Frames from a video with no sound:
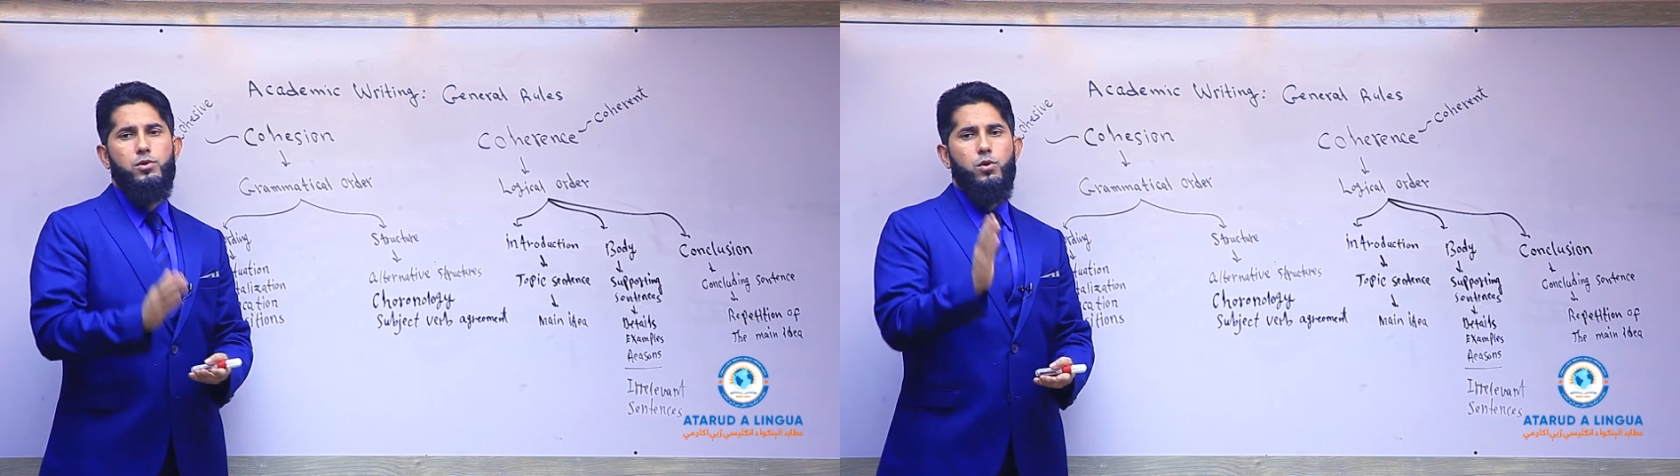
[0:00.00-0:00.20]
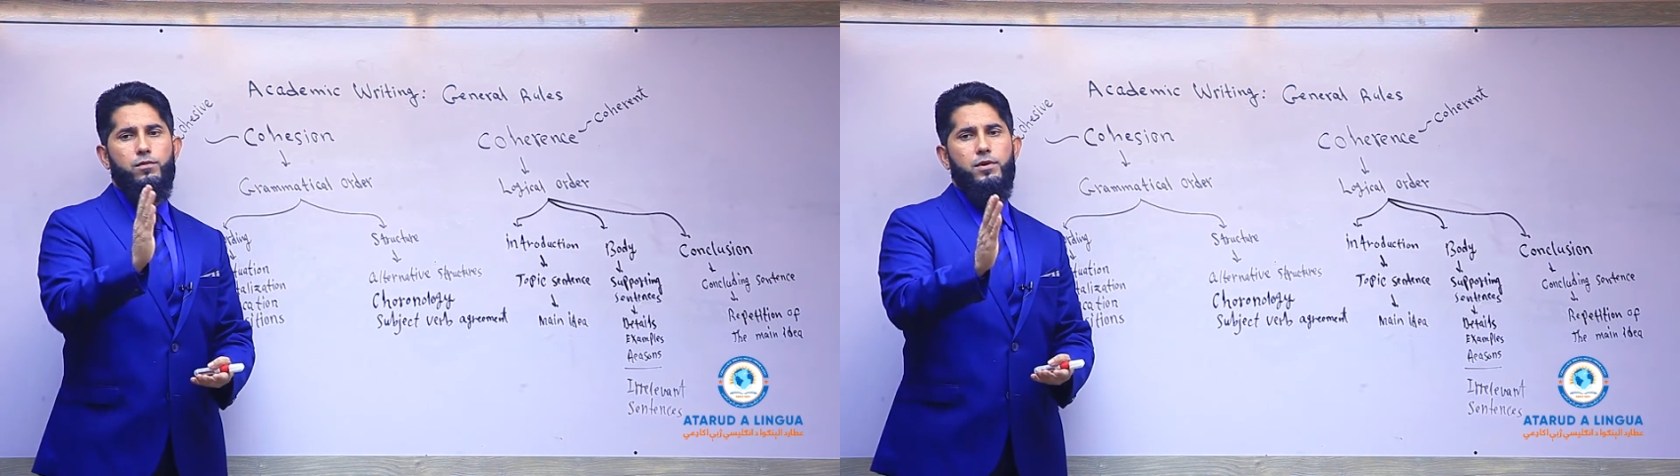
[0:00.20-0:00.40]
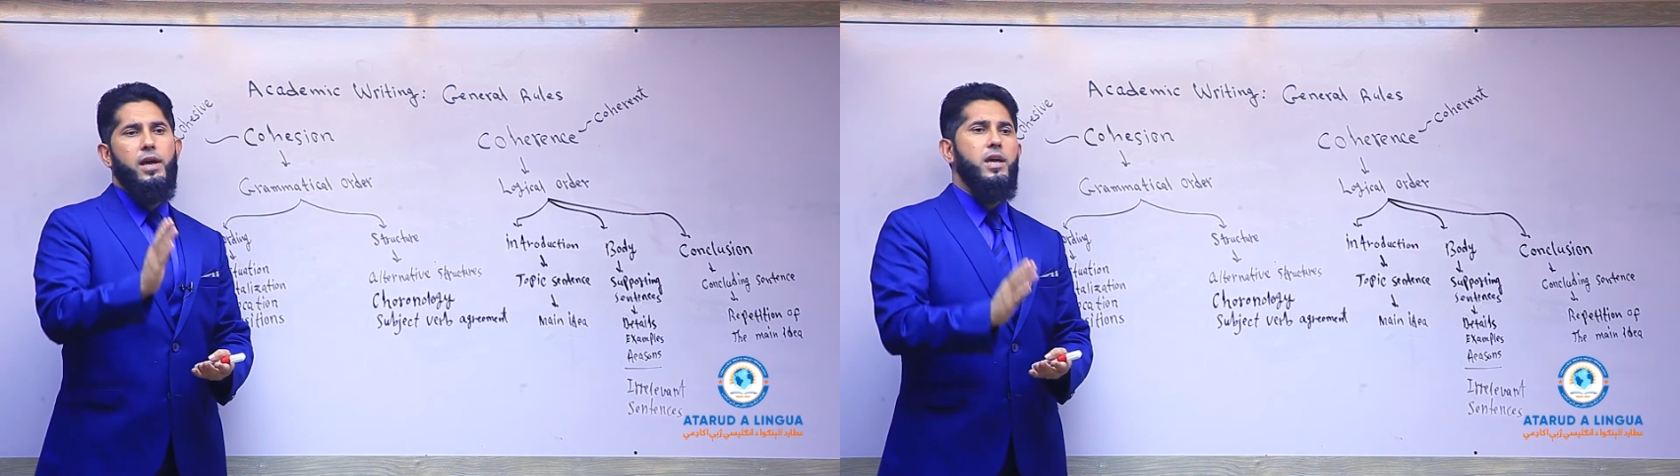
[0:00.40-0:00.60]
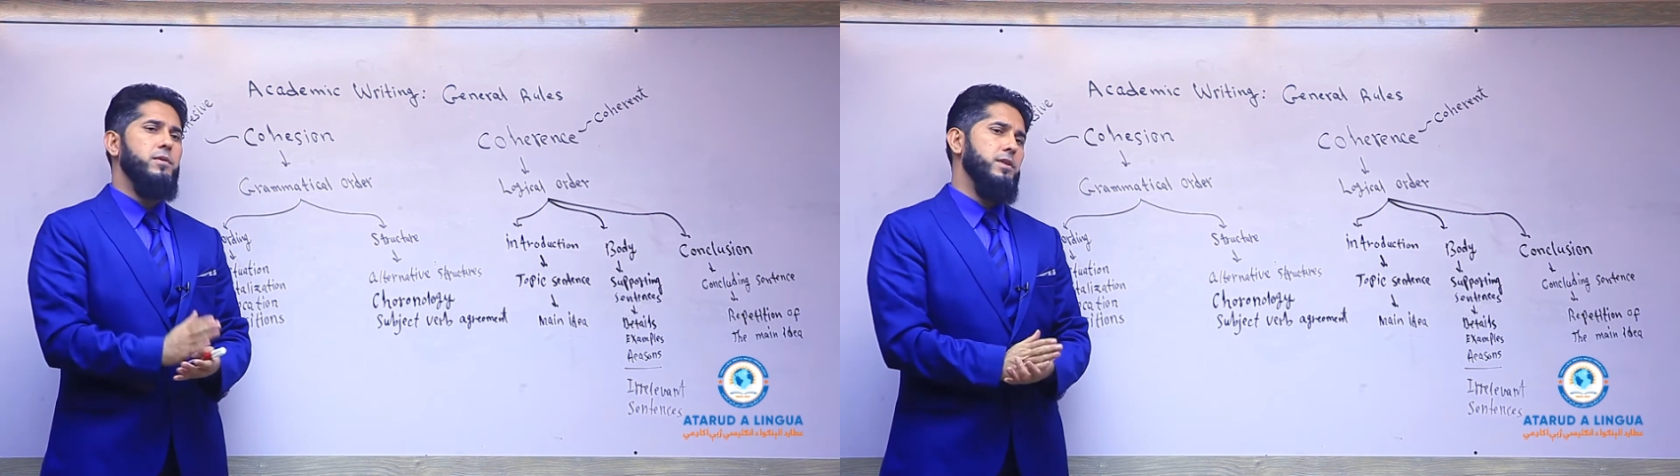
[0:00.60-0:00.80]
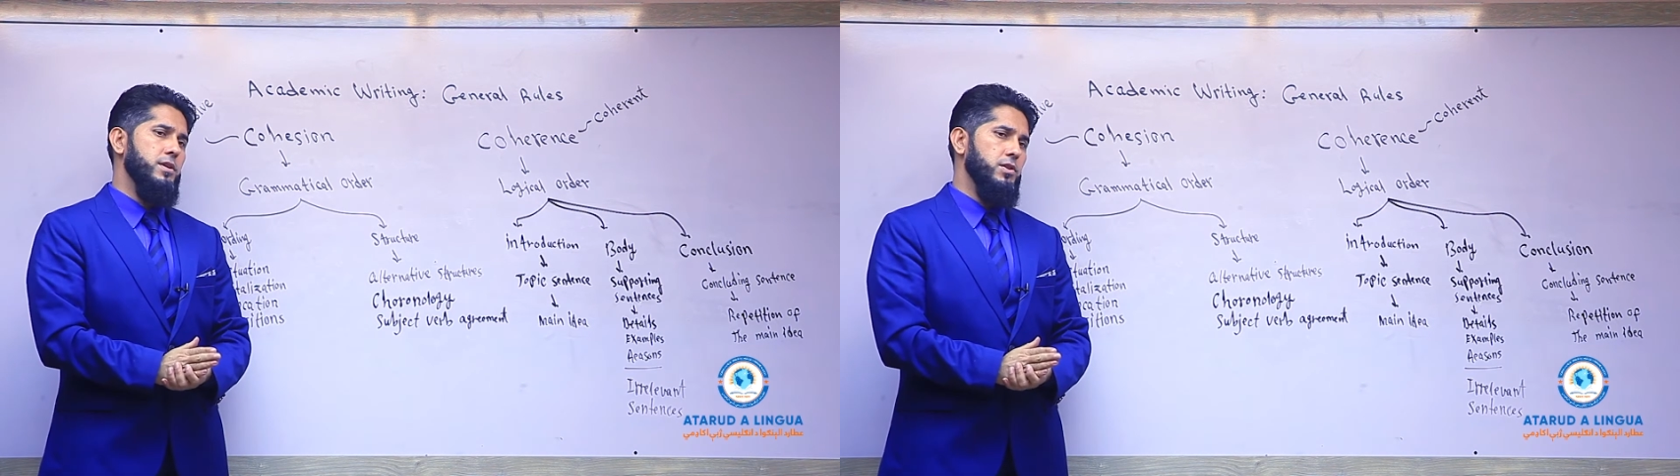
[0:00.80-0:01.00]
TOEFL
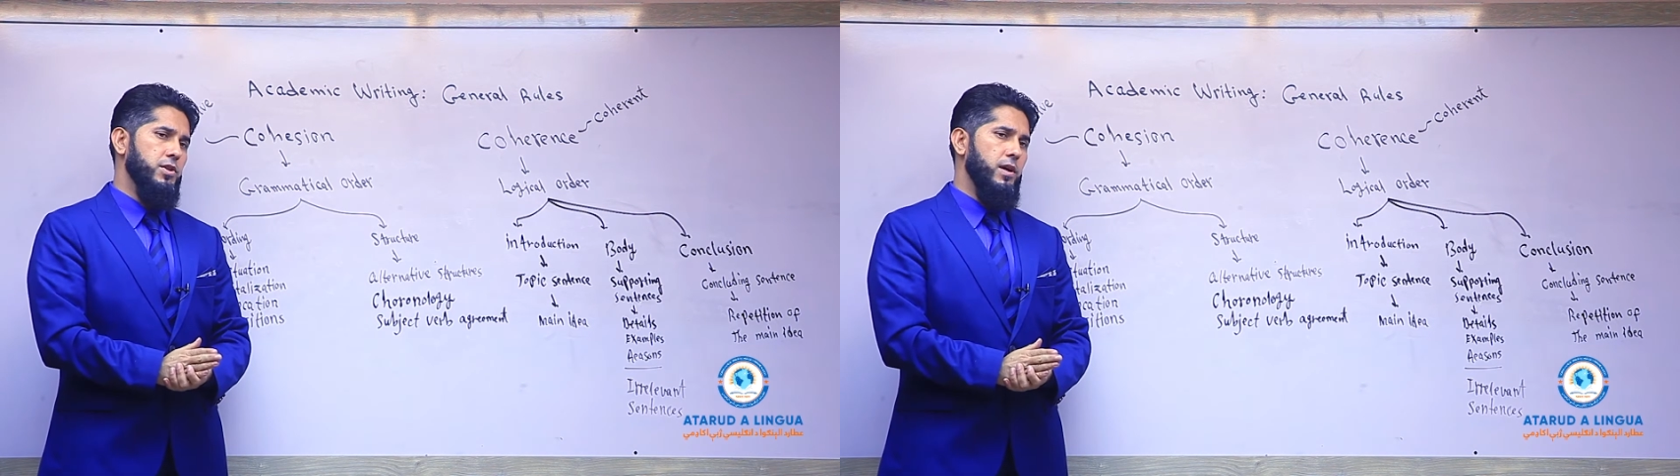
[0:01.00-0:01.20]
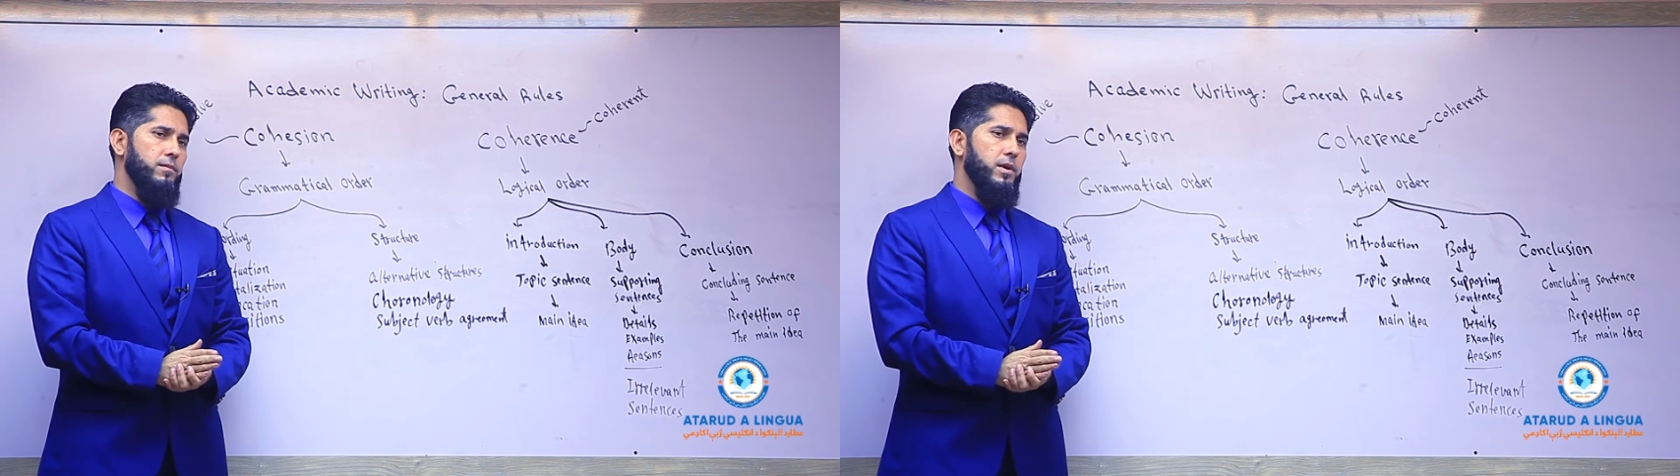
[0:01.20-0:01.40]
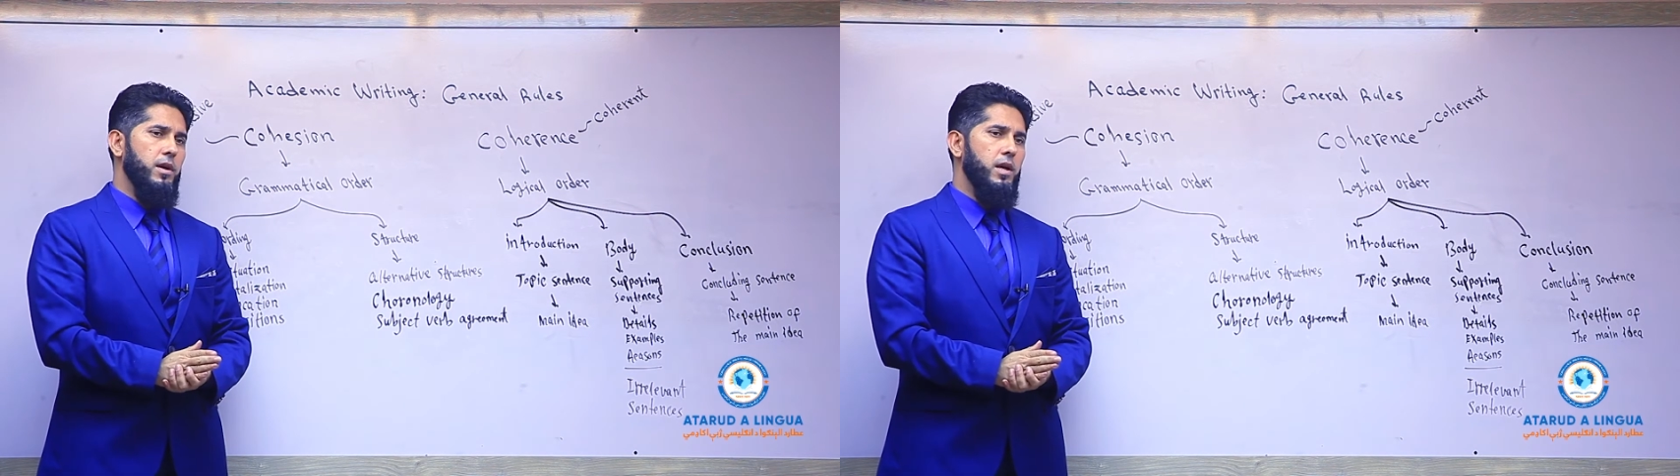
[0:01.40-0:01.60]
IBT exam